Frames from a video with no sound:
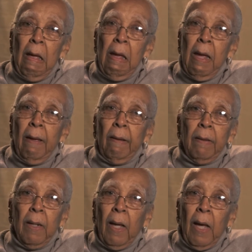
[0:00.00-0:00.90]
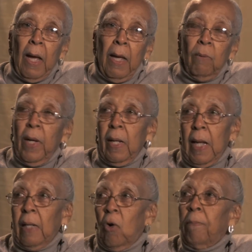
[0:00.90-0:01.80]
And
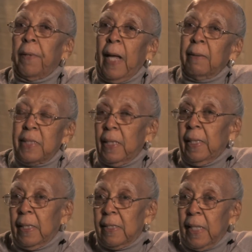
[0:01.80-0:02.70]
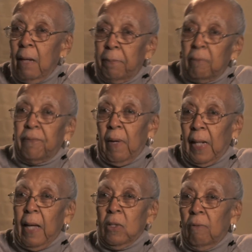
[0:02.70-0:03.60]
I hope that I set an example for
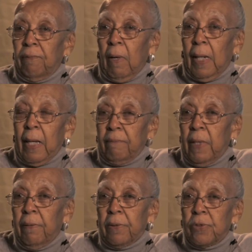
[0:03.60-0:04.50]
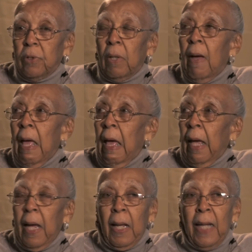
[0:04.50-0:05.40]
a lot of others,
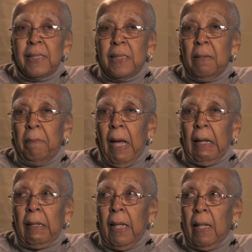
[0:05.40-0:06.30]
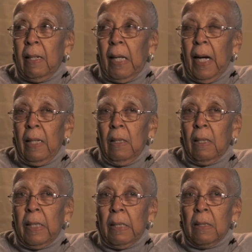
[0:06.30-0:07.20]
And I sit back and I
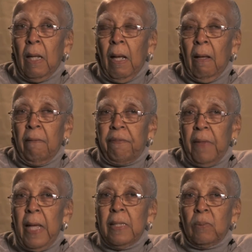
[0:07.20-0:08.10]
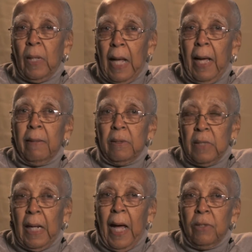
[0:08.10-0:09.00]
look at things
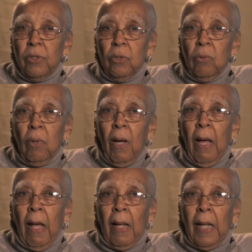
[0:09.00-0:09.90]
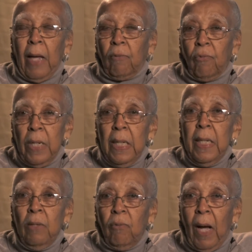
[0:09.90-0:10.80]
that I do, like
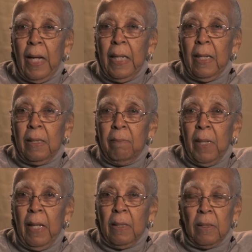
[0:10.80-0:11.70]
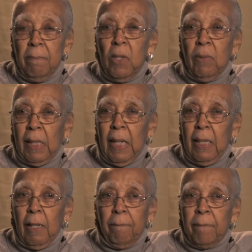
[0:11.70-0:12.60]
reading, writing, and
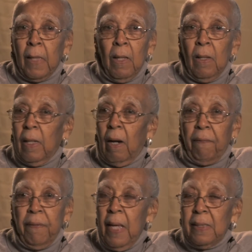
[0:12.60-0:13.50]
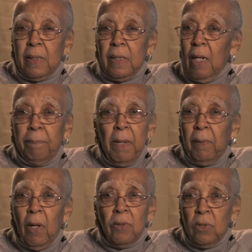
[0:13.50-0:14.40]
communicating, are things that young
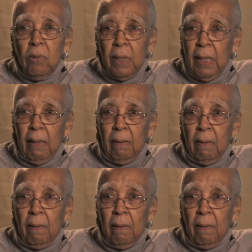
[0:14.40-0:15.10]
people aren't doing now.